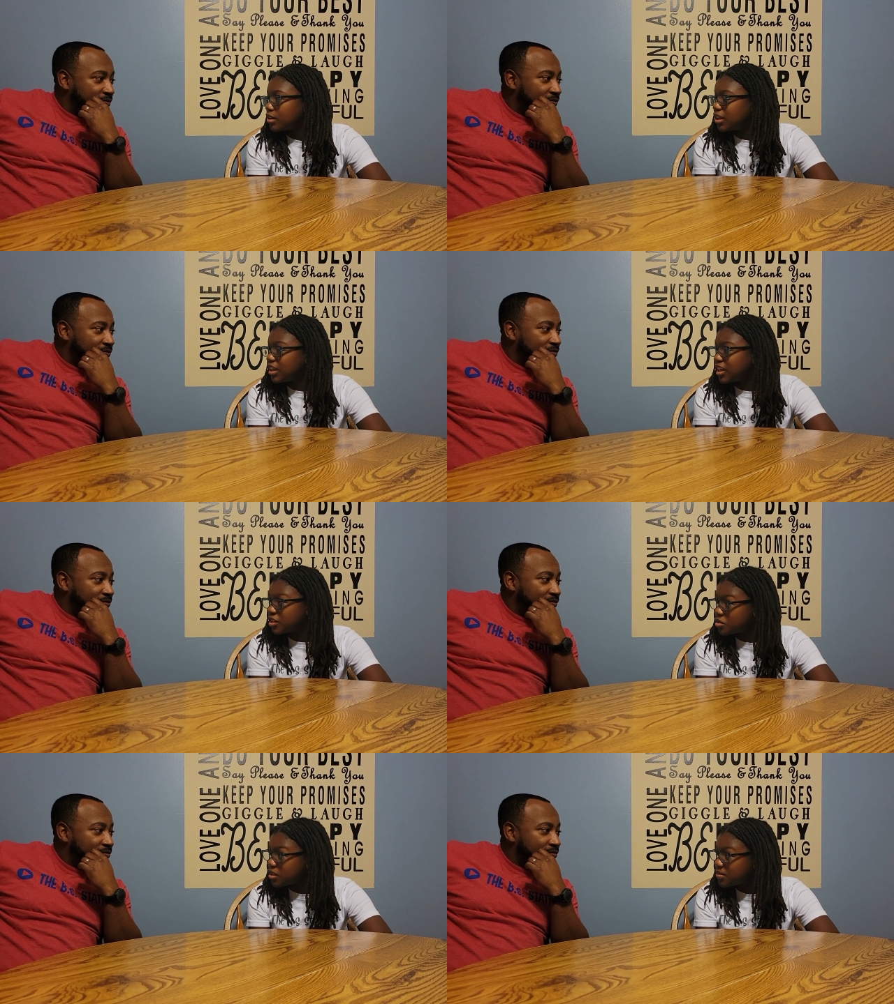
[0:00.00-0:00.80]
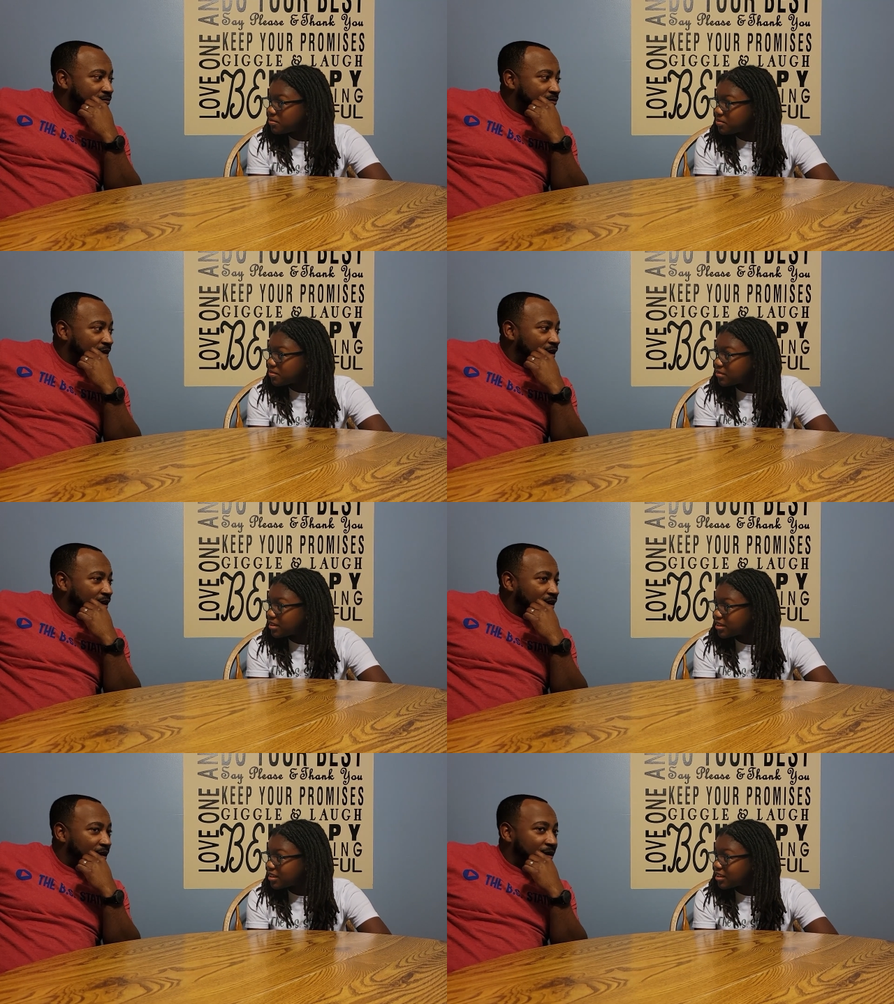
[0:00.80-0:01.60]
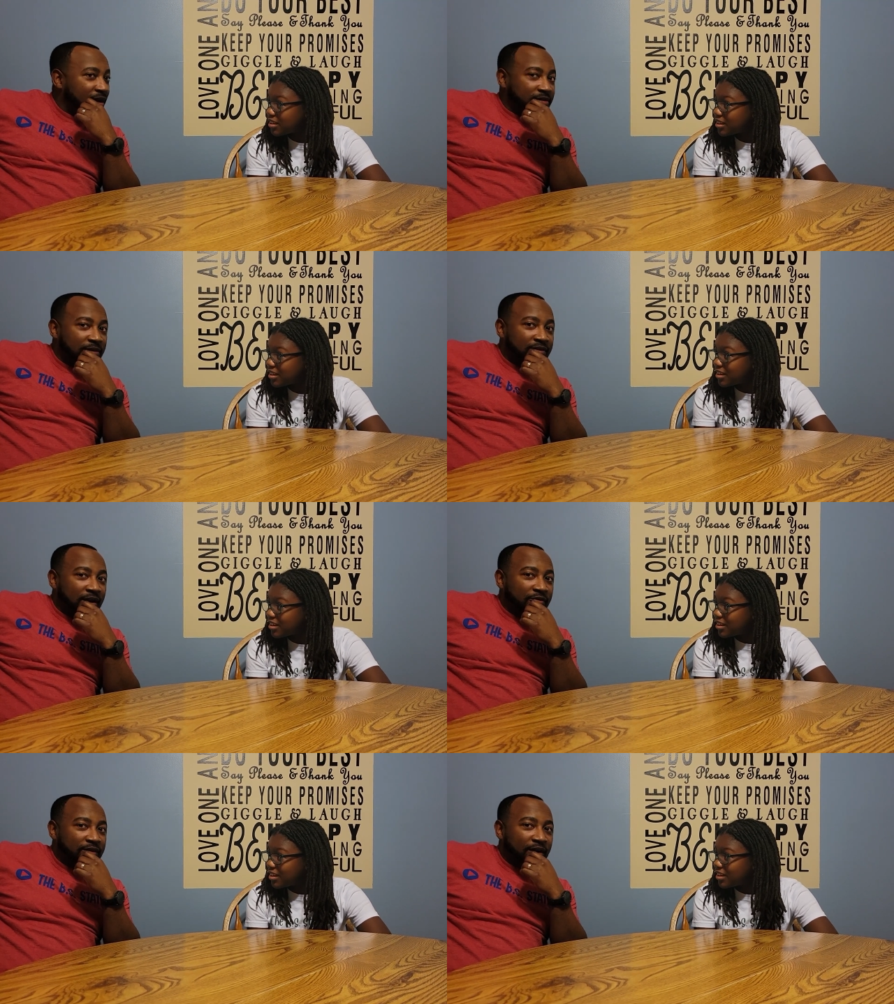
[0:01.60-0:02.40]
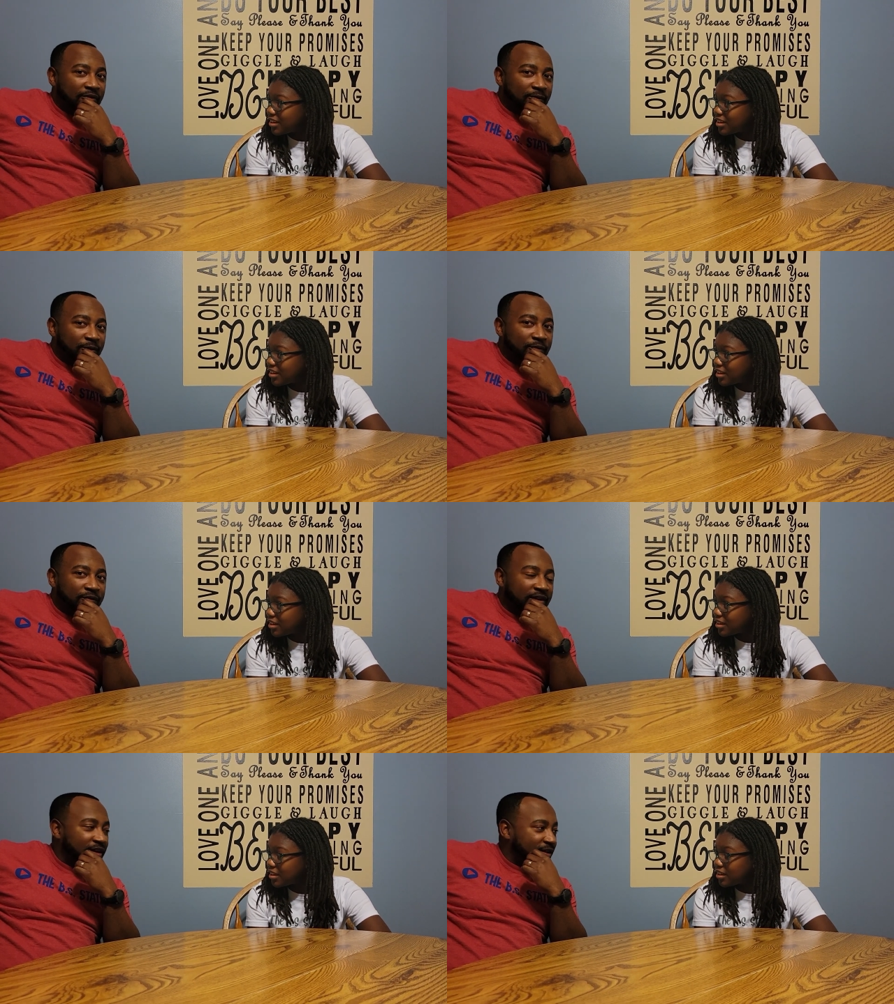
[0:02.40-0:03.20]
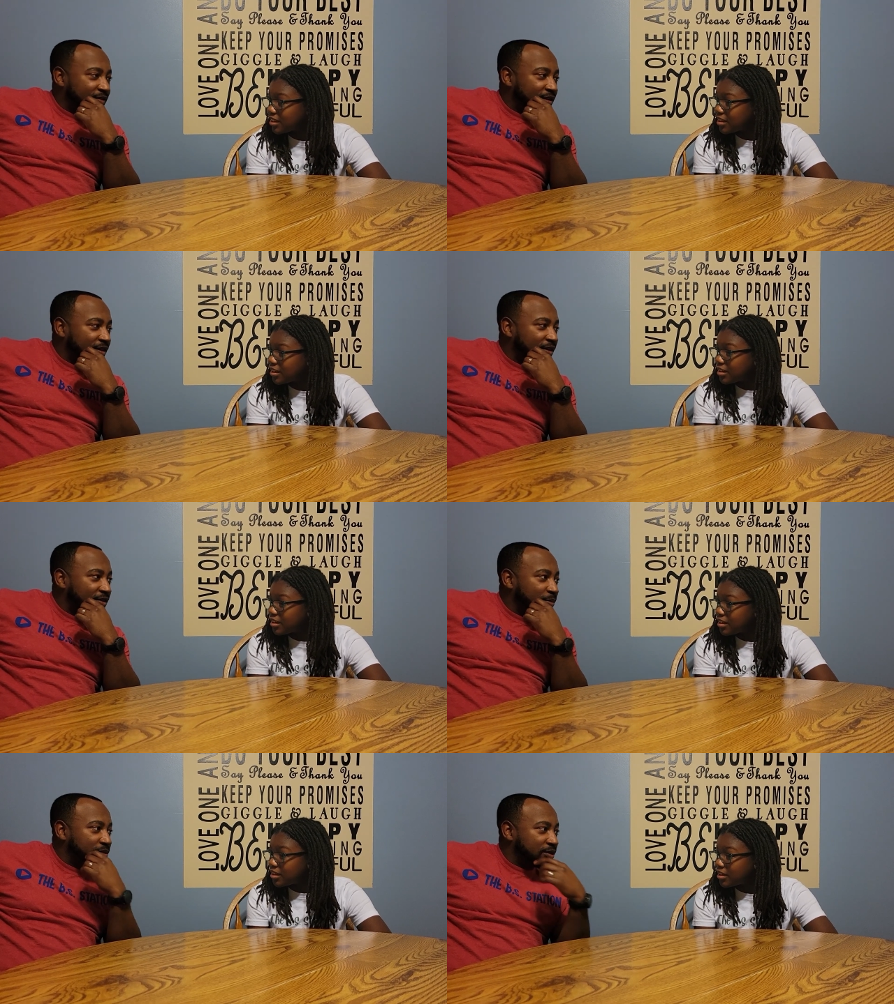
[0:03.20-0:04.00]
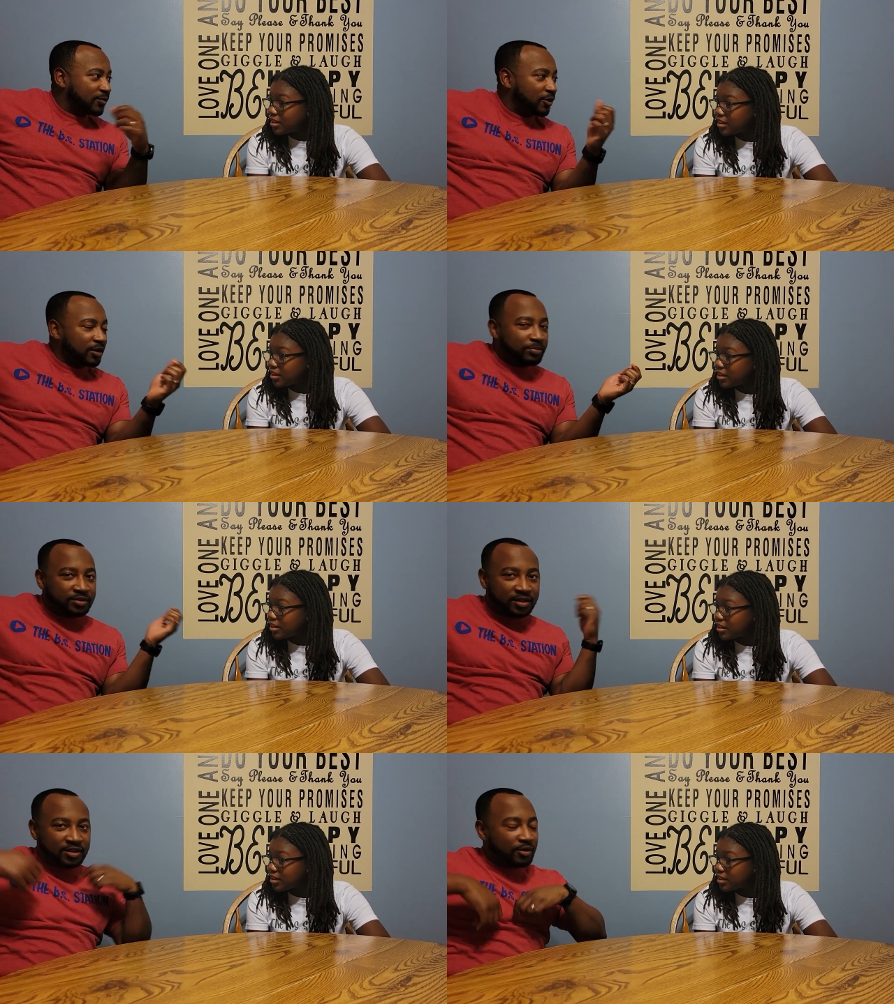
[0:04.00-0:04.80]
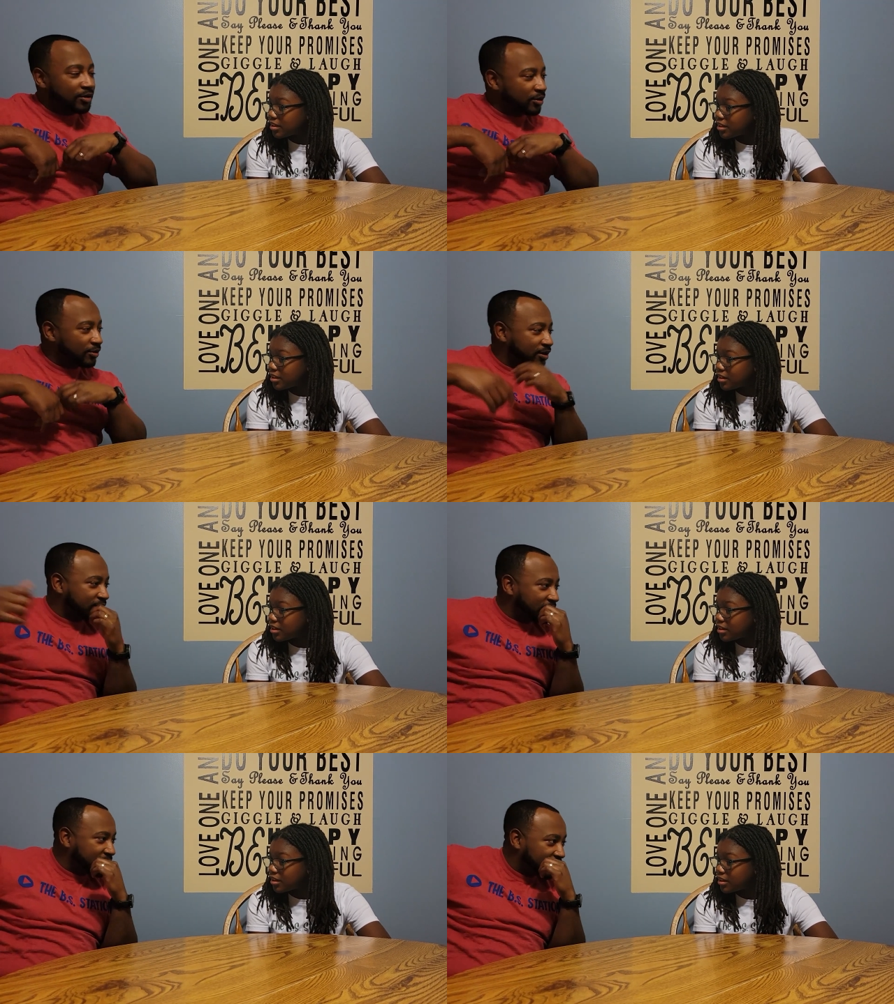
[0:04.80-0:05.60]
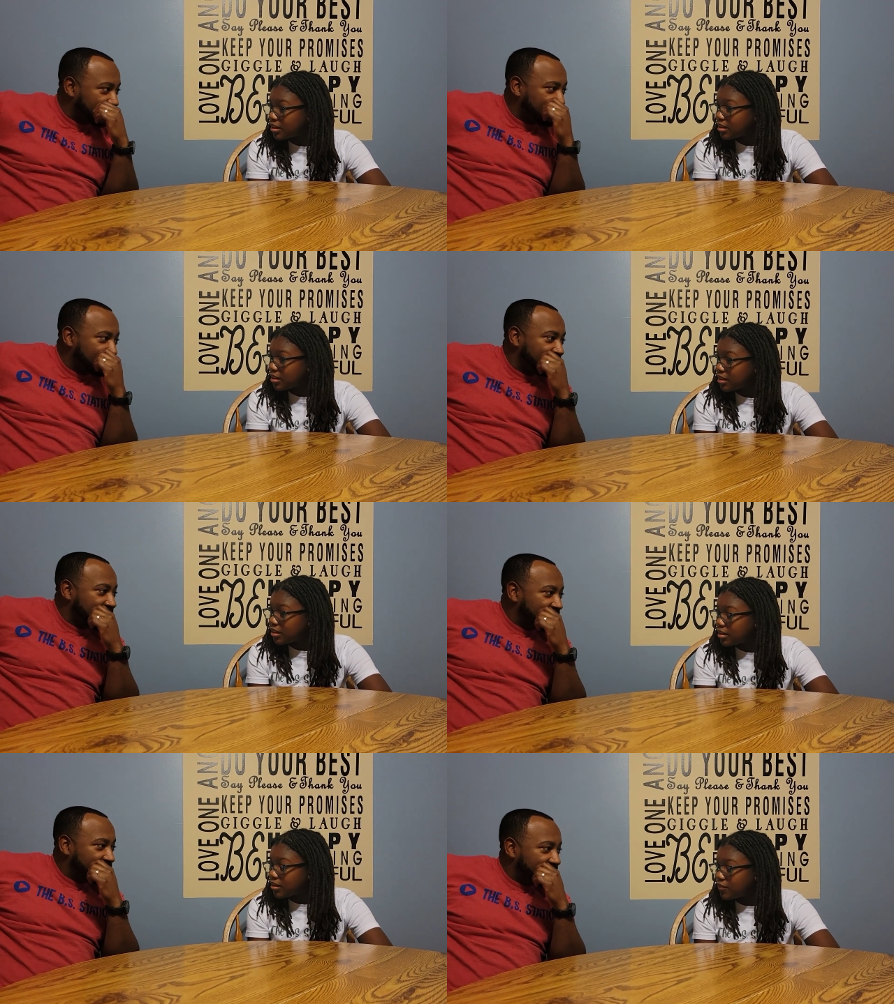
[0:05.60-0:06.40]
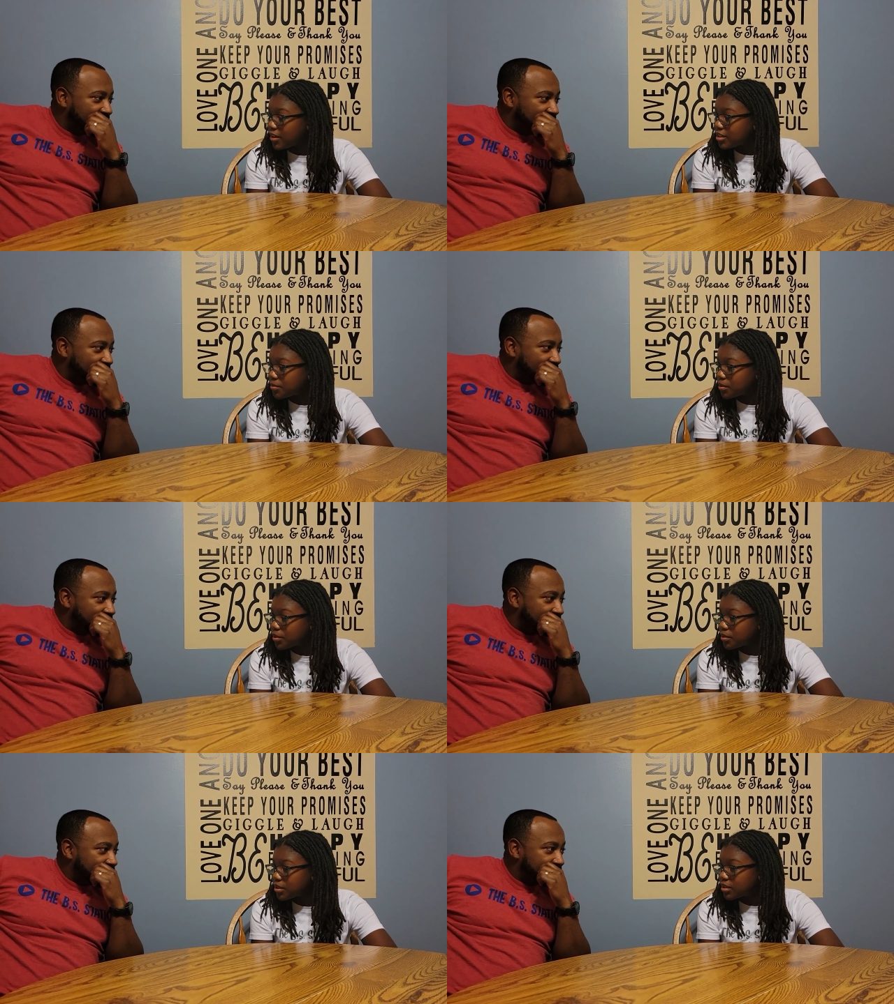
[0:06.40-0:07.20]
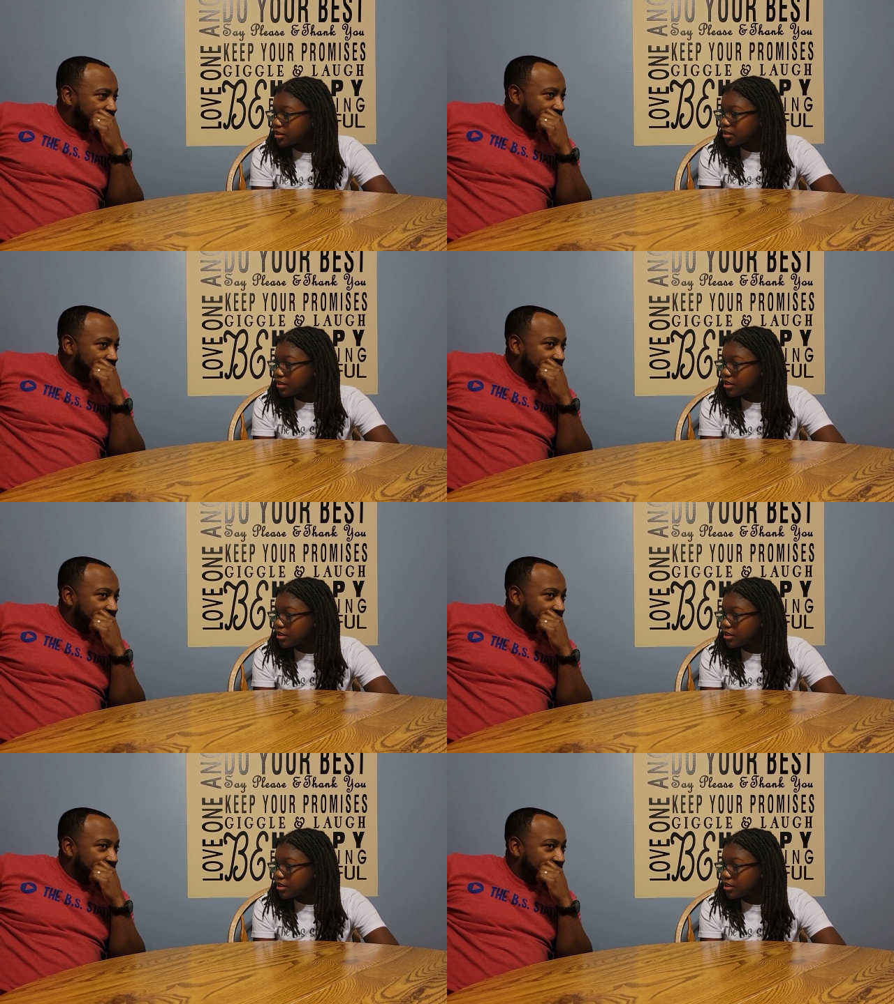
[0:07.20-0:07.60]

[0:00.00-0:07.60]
Speaker 1: He kills him. Yeah, he
Speaker 2: knocks him off the, off the off the roof, and then Santa Claus he puts his ro- he puts his coat on and turns Santa Claus.
Speaker 1: Oh, that's how he turned into Santa